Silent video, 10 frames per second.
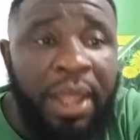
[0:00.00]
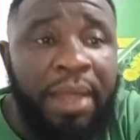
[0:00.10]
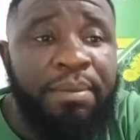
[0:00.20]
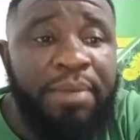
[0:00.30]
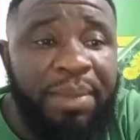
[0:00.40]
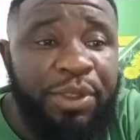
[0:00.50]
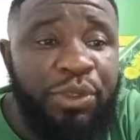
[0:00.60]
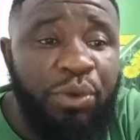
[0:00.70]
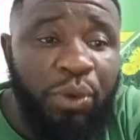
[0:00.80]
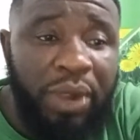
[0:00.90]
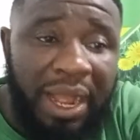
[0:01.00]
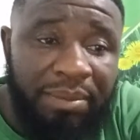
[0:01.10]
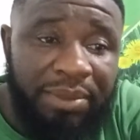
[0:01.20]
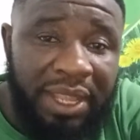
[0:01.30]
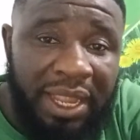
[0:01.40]
Maybe you
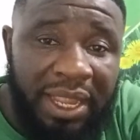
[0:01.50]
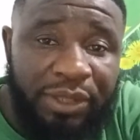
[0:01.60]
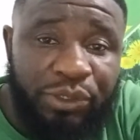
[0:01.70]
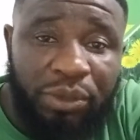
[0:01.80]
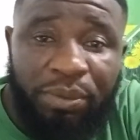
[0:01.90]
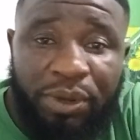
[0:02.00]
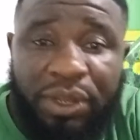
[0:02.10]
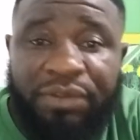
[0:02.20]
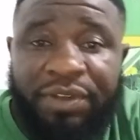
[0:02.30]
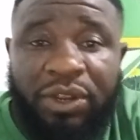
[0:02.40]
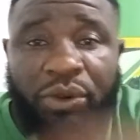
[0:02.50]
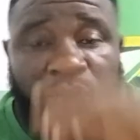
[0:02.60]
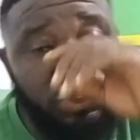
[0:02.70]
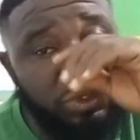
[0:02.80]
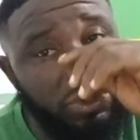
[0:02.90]
come here, somebody very
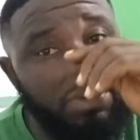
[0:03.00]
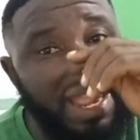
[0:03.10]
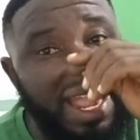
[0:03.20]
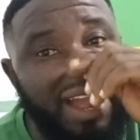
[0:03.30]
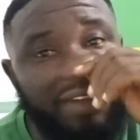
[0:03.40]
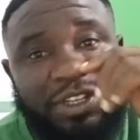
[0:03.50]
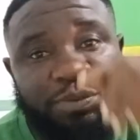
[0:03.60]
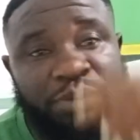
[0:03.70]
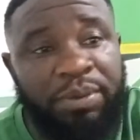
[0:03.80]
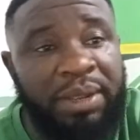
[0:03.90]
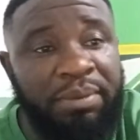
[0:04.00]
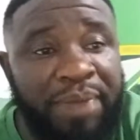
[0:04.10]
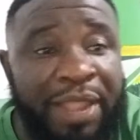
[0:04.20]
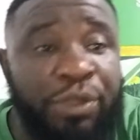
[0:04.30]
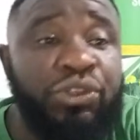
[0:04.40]
close to you might have this problem.
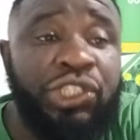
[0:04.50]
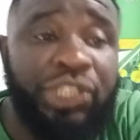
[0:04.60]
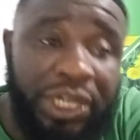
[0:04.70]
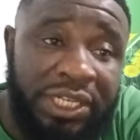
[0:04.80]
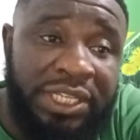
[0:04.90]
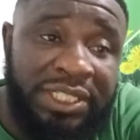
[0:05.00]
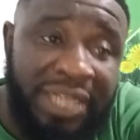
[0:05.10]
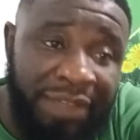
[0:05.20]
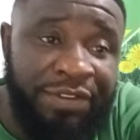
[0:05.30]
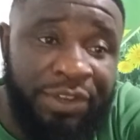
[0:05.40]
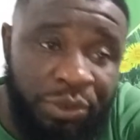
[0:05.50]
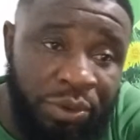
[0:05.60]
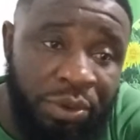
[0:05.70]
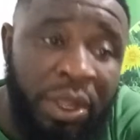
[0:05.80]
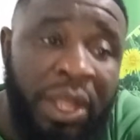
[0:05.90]
By you sharing this live
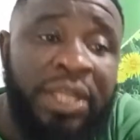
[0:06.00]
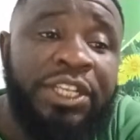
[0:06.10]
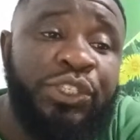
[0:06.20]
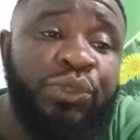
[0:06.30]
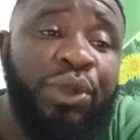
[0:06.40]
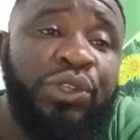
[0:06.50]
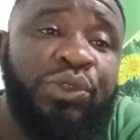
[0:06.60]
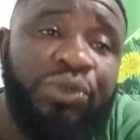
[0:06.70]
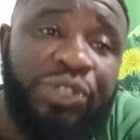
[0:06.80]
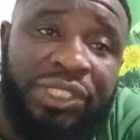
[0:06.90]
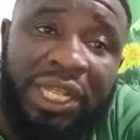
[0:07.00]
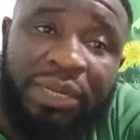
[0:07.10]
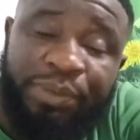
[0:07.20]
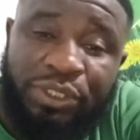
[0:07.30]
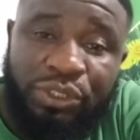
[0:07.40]
video, is going to reach
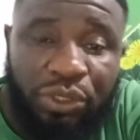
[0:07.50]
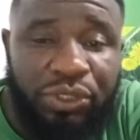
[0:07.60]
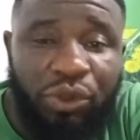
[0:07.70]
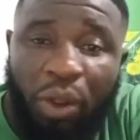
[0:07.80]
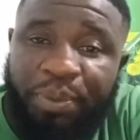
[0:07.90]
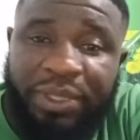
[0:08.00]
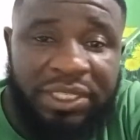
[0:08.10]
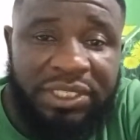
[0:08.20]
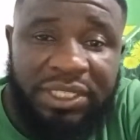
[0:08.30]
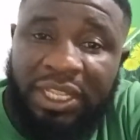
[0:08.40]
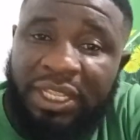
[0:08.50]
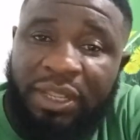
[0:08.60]
that person. Just copy this link.